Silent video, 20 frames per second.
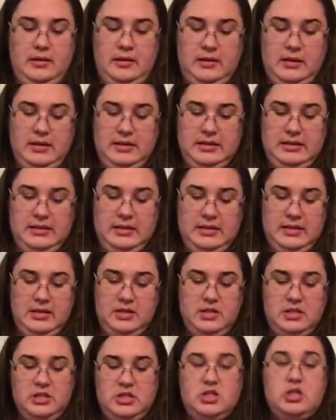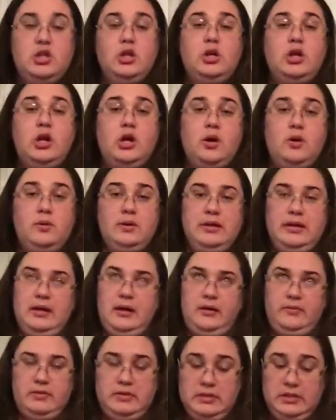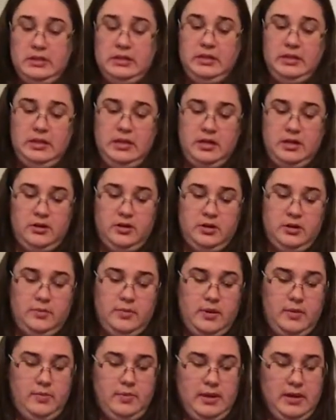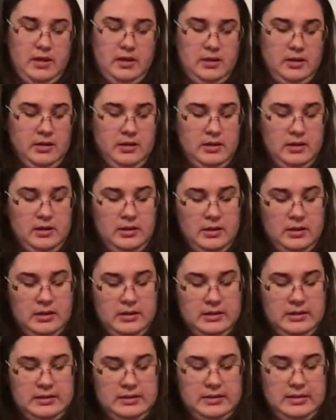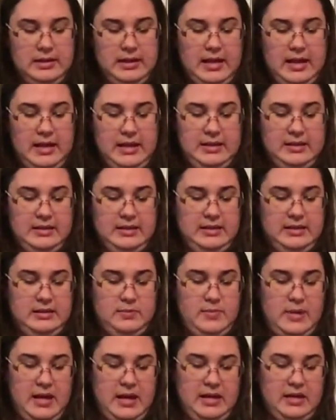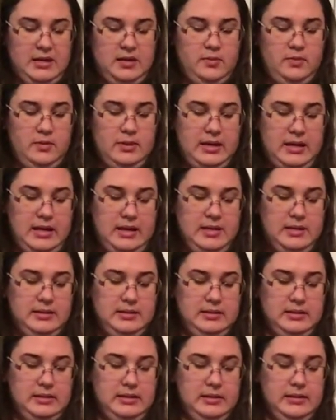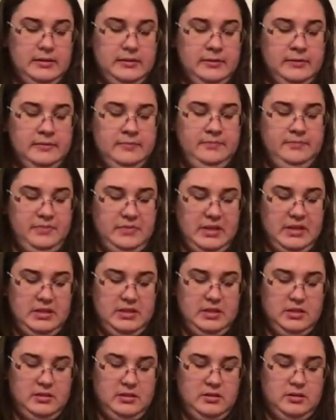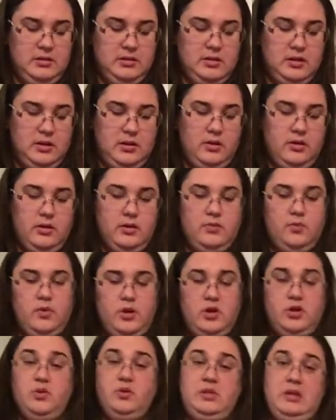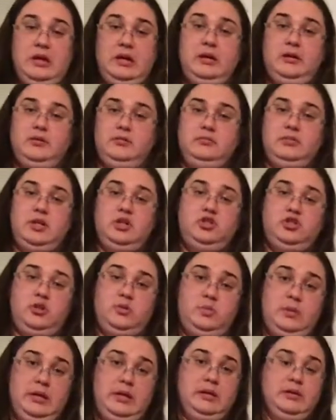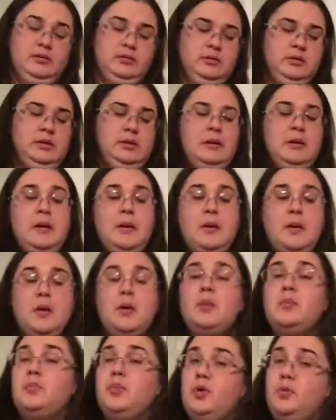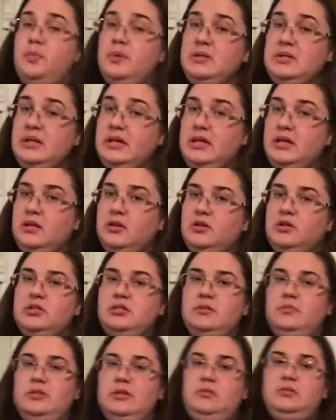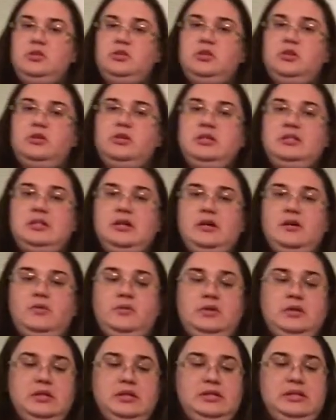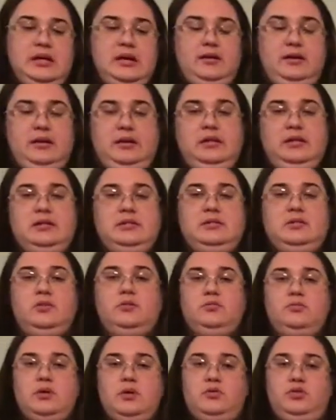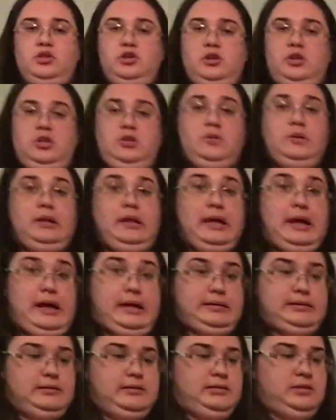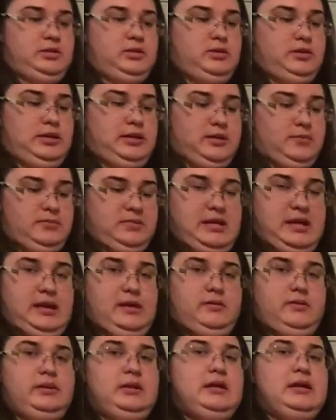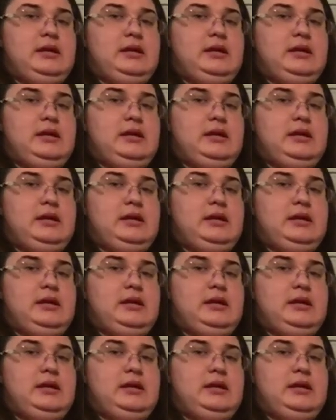Then slowly, obviously, the younger the puppy, slide these back into place until they are where you think they should be. Perpendicular. Sometimes it's hard to tell with an Italian because they'll roach on you a lot until you get them down.